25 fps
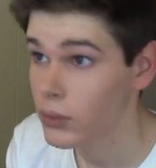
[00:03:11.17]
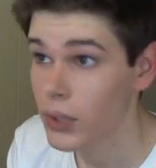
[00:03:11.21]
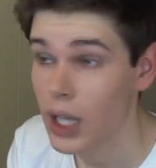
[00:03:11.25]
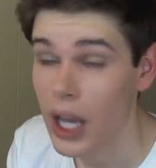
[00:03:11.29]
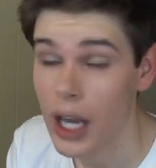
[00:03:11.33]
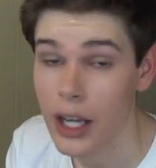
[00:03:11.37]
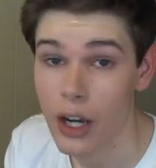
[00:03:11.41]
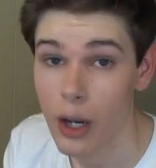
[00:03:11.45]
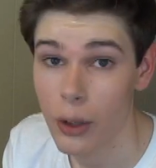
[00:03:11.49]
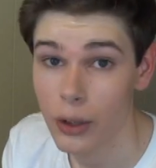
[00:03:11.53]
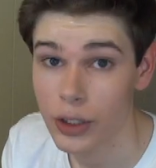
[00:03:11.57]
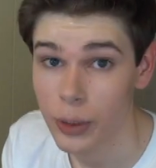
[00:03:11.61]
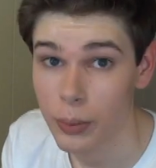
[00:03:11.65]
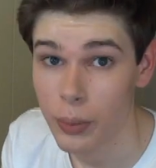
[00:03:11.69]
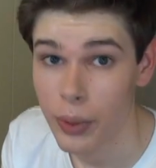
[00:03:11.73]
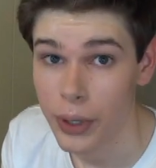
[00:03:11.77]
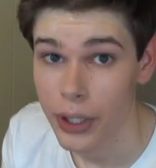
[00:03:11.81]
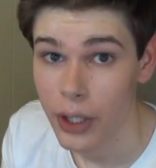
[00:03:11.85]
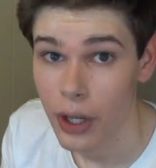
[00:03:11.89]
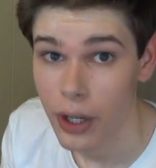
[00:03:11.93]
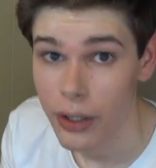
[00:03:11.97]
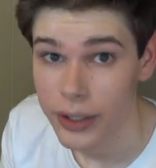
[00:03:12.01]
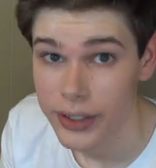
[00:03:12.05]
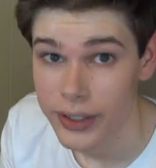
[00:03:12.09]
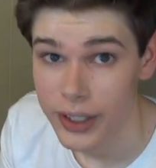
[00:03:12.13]
I know, it's a
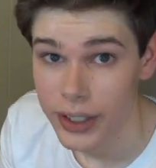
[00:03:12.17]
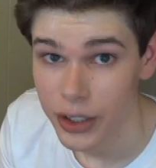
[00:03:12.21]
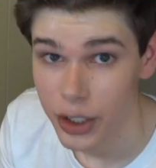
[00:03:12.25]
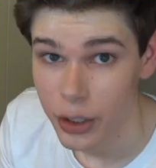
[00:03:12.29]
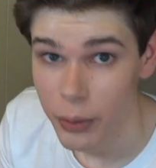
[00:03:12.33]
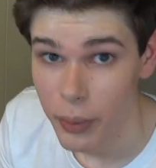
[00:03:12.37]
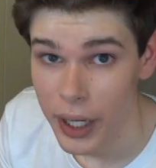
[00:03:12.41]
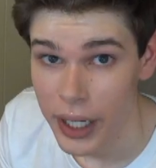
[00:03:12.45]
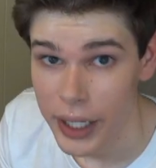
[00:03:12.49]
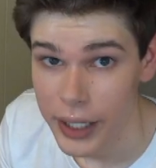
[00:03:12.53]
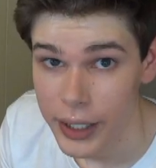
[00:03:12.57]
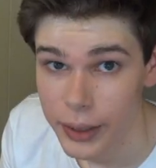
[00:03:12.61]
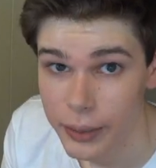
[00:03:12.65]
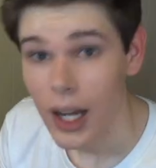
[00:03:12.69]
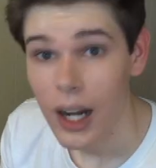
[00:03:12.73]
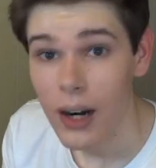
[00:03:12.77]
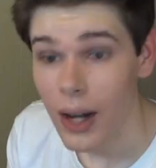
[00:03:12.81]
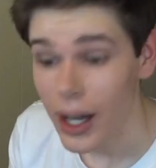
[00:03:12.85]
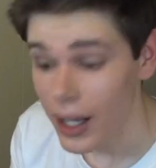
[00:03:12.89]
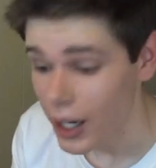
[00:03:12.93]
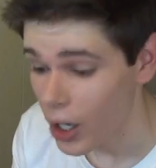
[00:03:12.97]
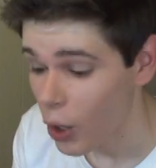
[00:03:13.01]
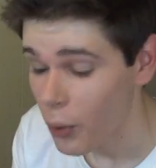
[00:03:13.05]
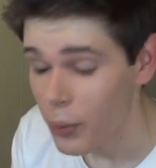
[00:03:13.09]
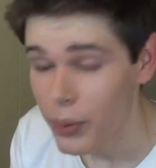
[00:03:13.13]
pretty hard decision to make.
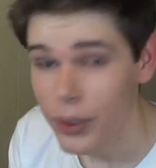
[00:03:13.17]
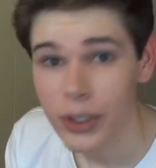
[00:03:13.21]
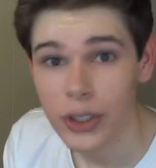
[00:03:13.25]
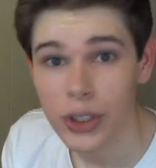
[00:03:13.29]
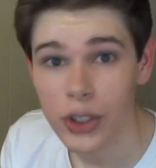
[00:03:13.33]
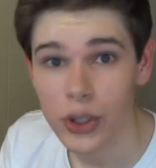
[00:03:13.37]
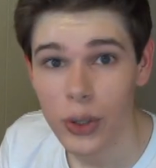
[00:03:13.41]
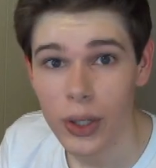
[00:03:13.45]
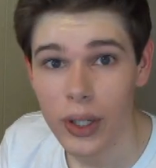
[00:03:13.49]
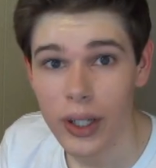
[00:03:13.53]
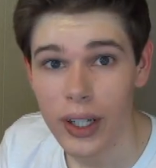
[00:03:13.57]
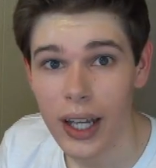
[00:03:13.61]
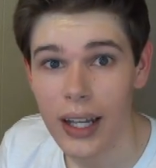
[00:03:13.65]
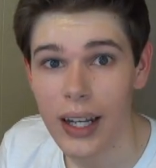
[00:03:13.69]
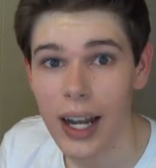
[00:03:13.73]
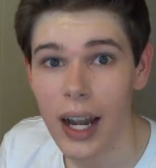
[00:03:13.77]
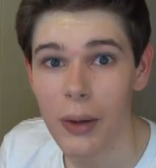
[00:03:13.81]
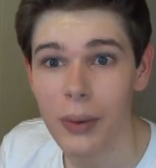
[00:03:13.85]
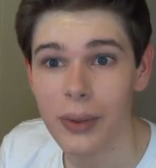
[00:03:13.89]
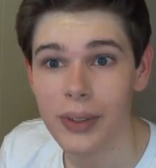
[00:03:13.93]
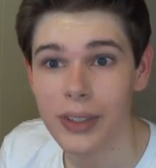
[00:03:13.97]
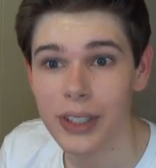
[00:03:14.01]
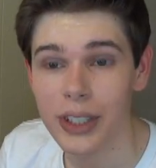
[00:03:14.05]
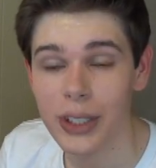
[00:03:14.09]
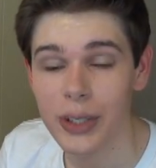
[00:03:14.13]
Alright, I hope you enjoyed, and I
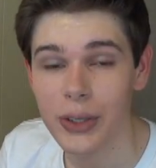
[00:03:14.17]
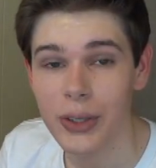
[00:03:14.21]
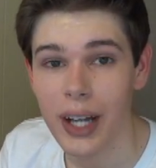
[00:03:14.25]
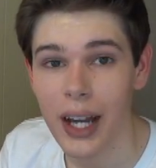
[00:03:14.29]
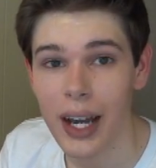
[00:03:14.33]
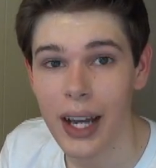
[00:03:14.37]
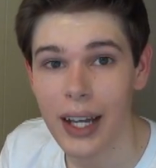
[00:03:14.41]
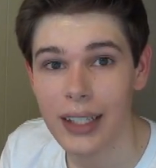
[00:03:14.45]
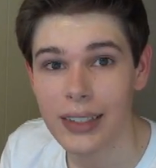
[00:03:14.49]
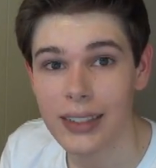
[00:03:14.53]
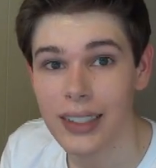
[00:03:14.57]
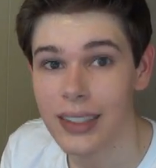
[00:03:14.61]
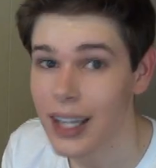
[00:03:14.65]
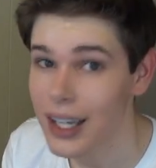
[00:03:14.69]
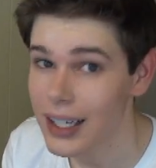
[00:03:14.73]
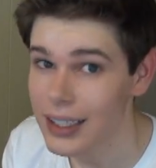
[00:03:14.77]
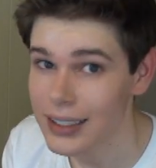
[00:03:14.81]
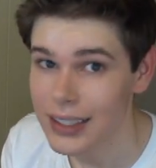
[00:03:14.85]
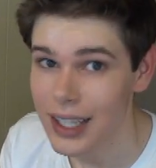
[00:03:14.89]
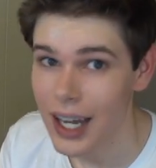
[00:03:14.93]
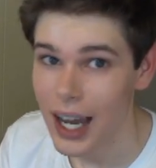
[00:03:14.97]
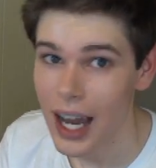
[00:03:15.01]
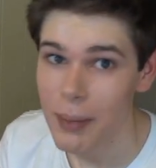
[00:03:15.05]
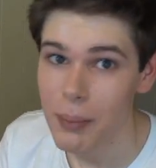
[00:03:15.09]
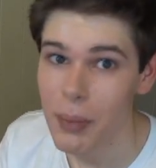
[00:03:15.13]
will see you guys next
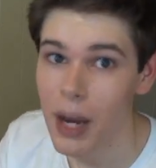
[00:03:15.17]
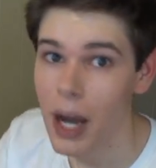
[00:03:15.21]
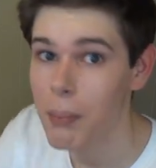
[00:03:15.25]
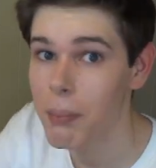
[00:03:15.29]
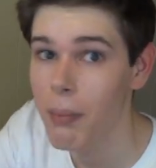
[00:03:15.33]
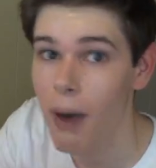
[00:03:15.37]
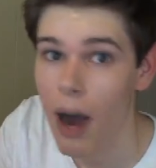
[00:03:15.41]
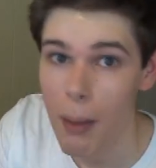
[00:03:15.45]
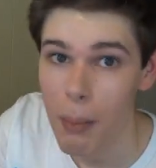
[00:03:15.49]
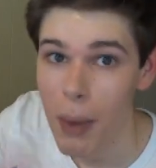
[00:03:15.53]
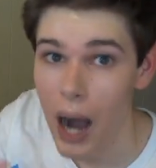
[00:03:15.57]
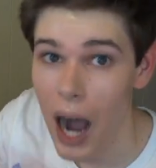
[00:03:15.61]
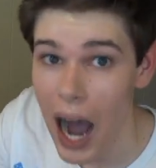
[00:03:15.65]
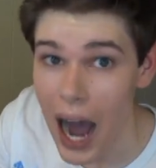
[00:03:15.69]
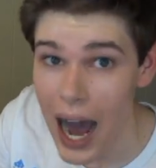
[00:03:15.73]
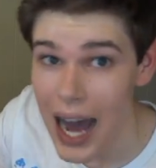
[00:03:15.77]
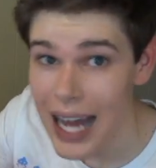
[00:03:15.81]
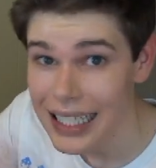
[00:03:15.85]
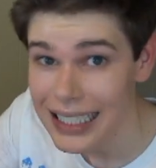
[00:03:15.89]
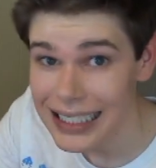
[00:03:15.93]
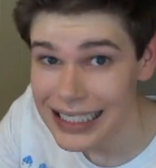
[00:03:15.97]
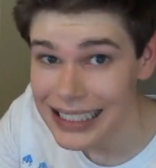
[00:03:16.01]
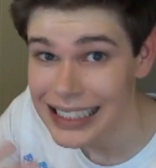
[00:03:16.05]
time. Bye-bye!